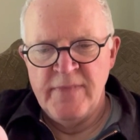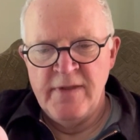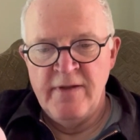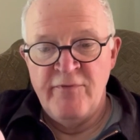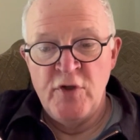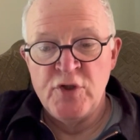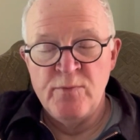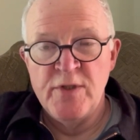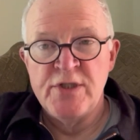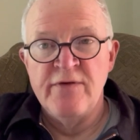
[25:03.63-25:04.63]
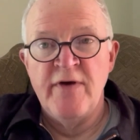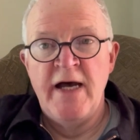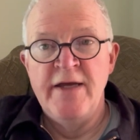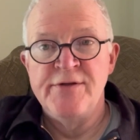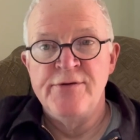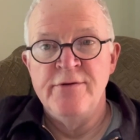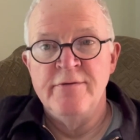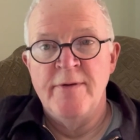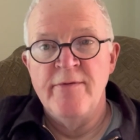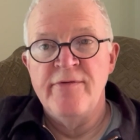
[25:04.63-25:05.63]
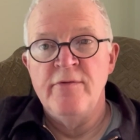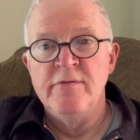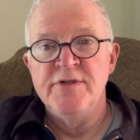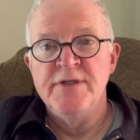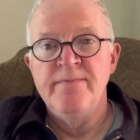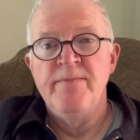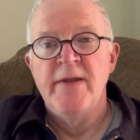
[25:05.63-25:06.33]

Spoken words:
version which survives through Robert Thornton,